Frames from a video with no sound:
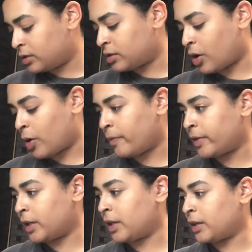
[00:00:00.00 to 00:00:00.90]
So
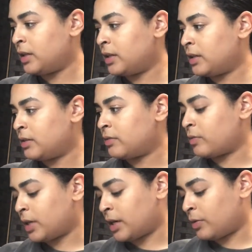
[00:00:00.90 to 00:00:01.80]
hopefully
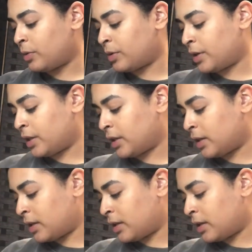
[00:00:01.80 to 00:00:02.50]
when I order it,